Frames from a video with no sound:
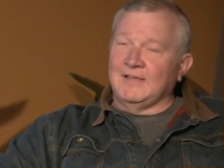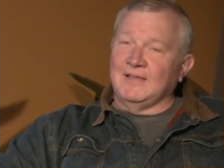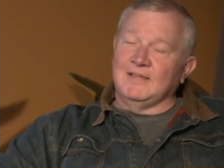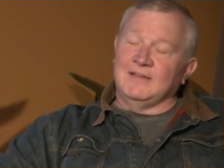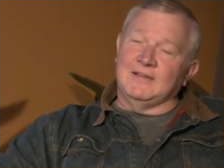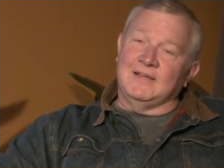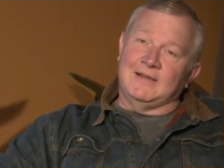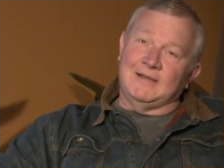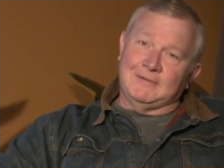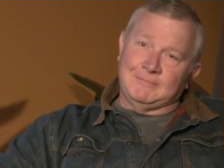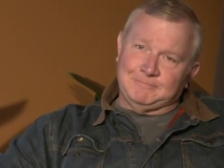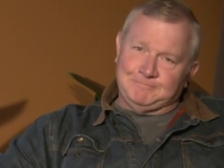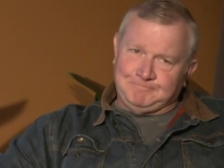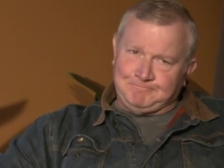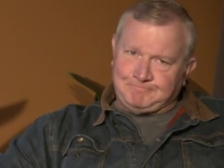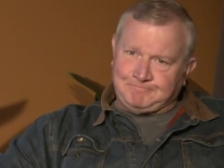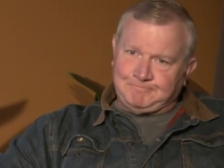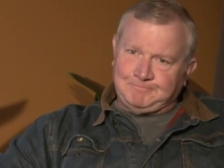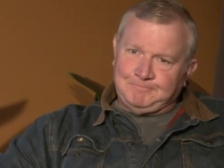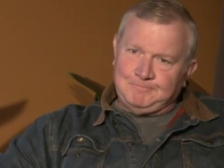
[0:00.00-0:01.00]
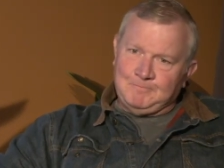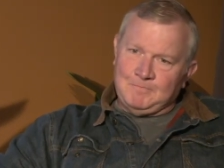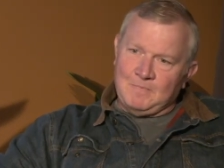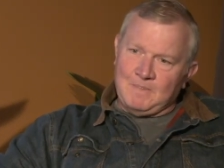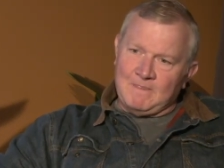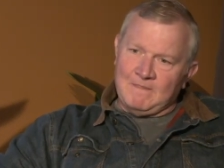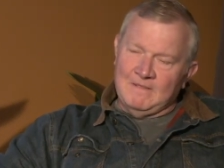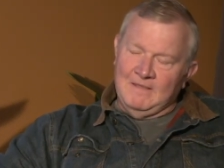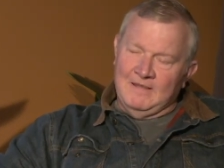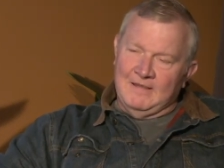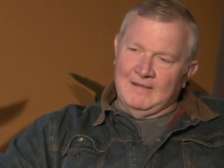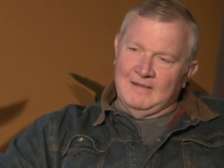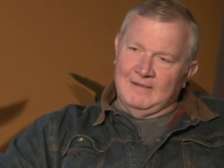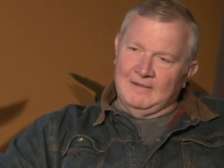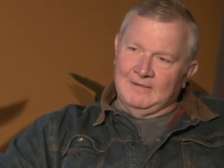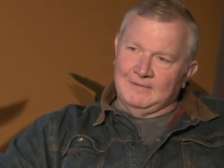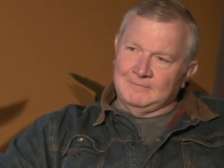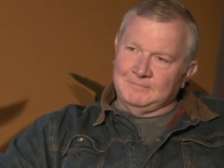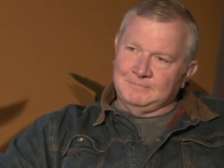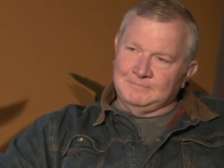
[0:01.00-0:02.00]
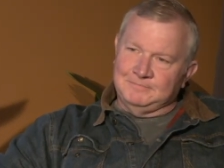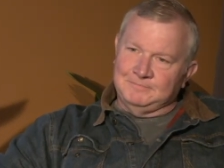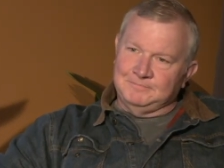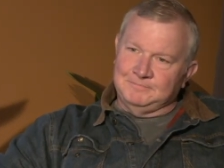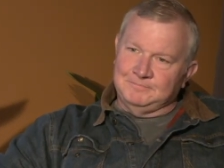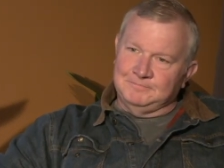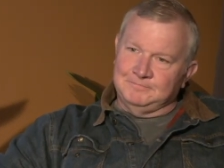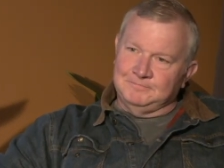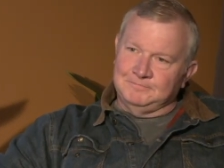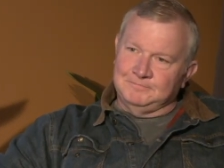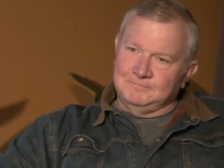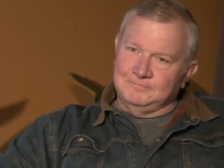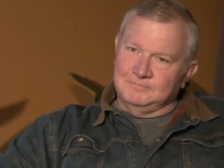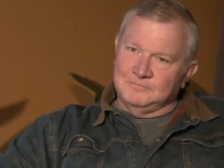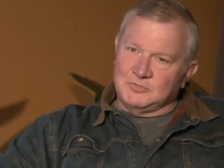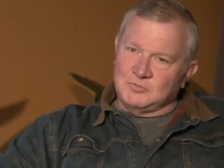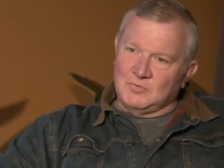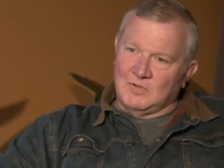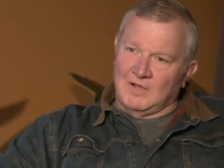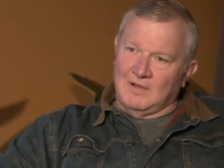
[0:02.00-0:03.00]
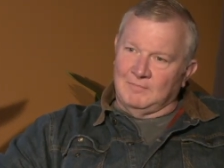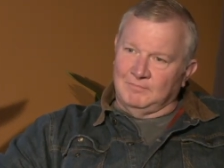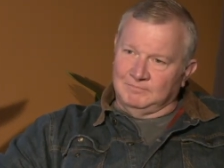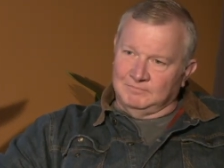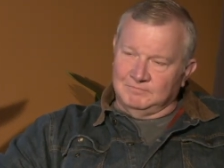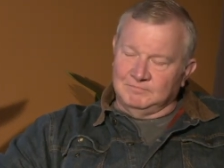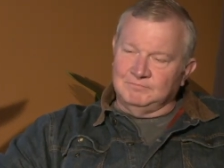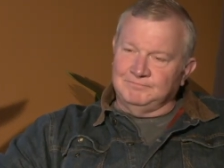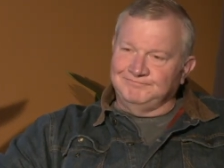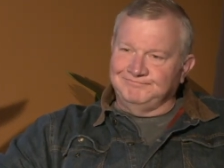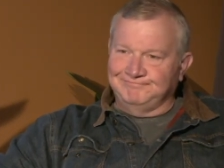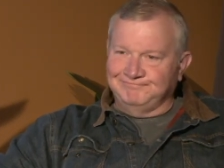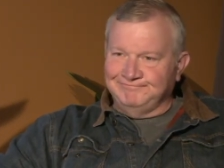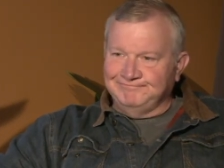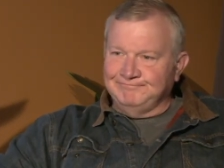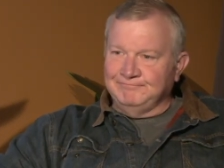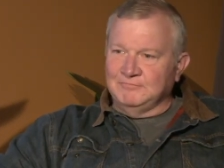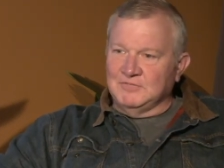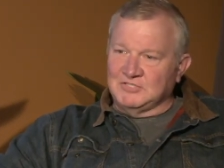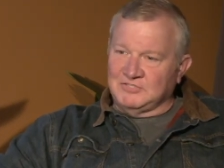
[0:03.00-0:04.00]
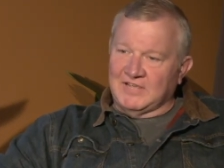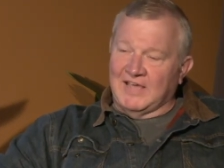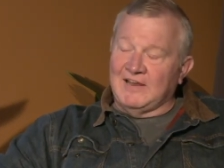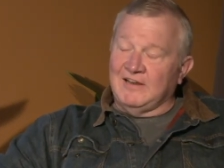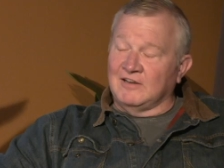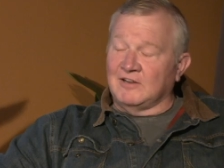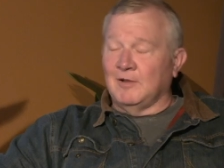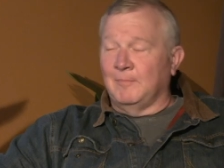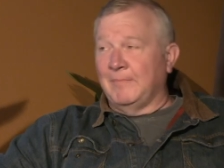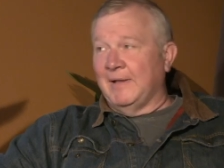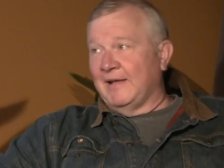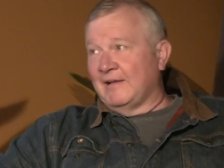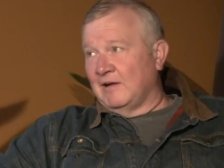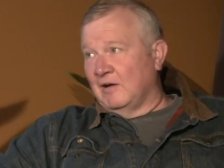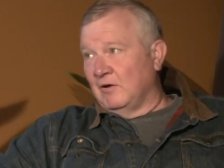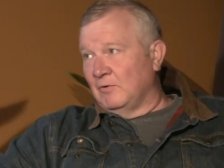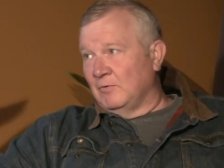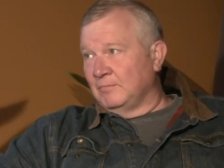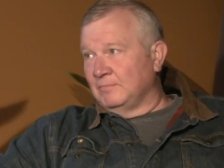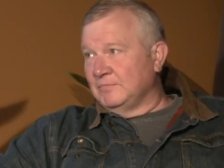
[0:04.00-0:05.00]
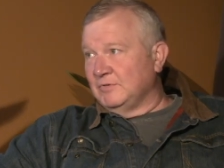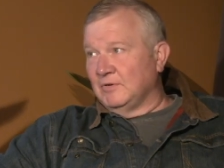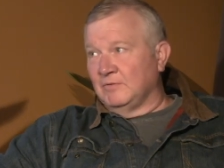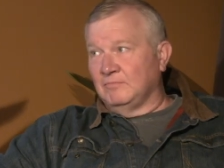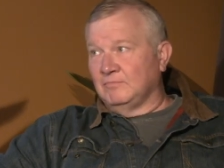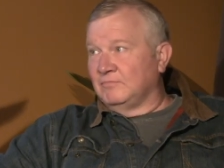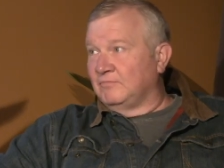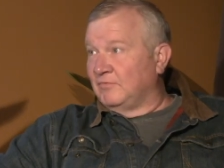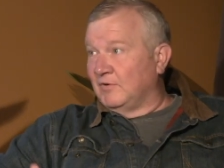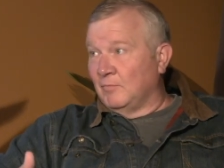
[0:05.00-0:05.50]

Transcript: And um, uh, so I decided to come back home you know, mm -hmm.